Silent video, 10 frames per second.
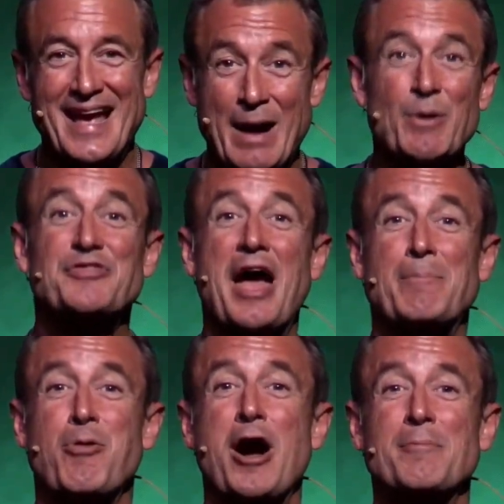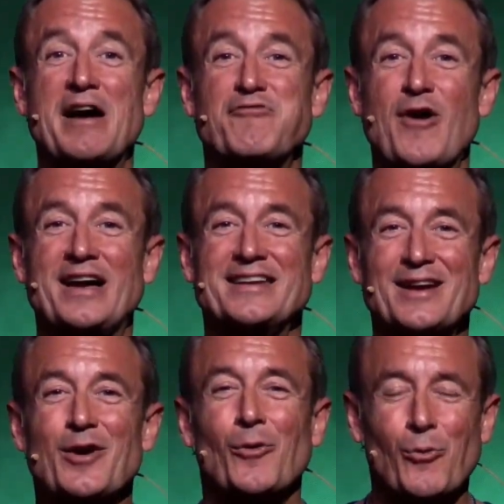And with that prayer, my
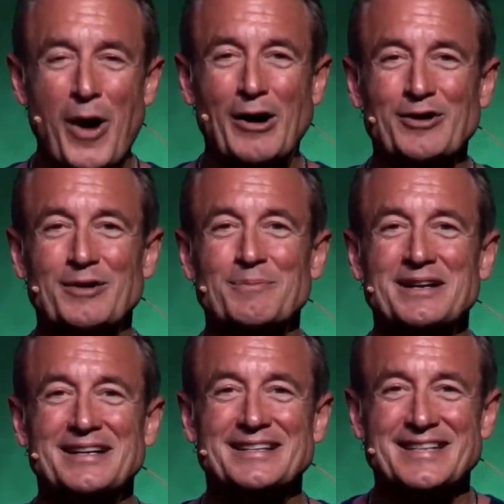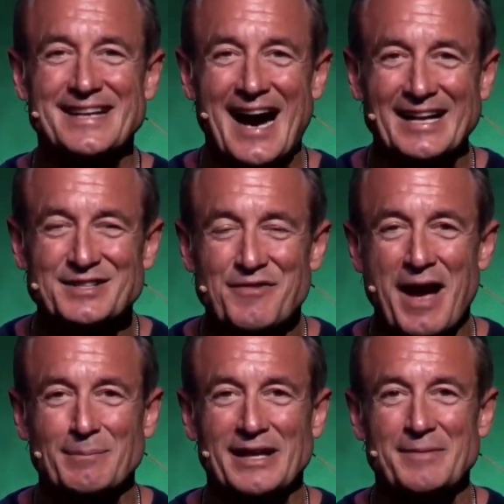friend, welcome to God's
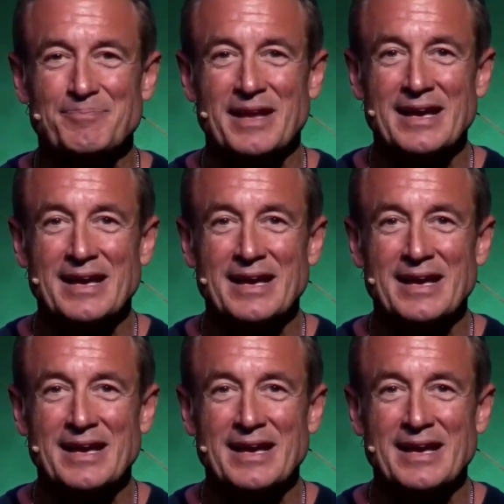family.